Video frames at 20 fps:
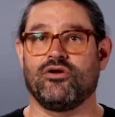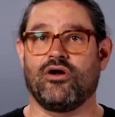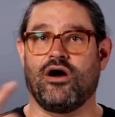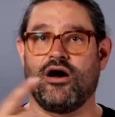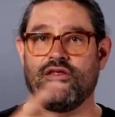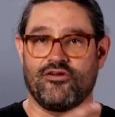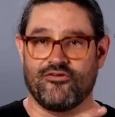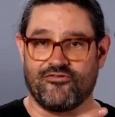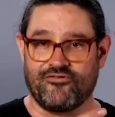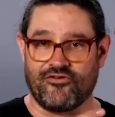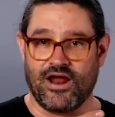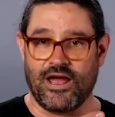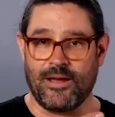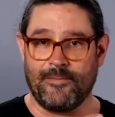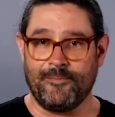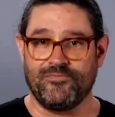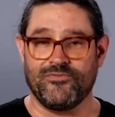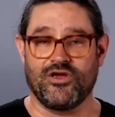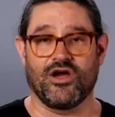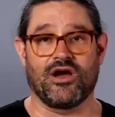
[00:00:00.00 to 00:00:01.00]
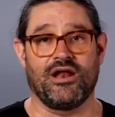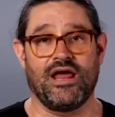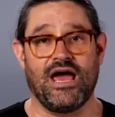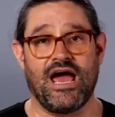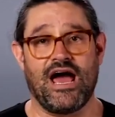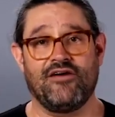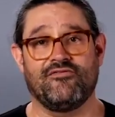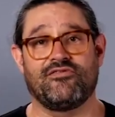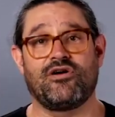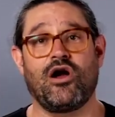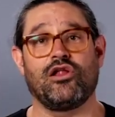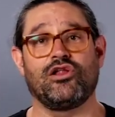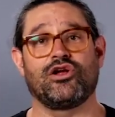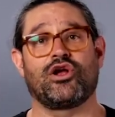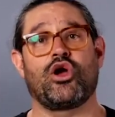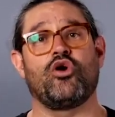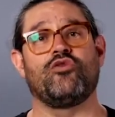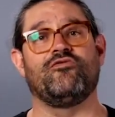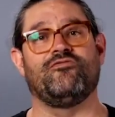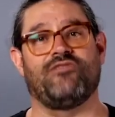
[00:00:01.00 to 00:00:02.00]
your other frame, you're gonna have
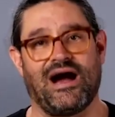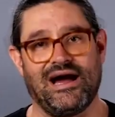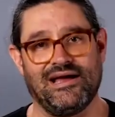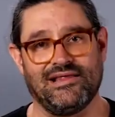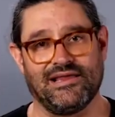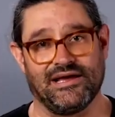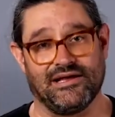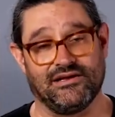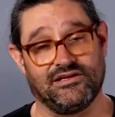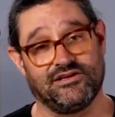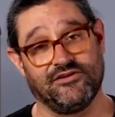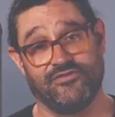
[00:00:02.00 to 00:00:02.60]
color code violet,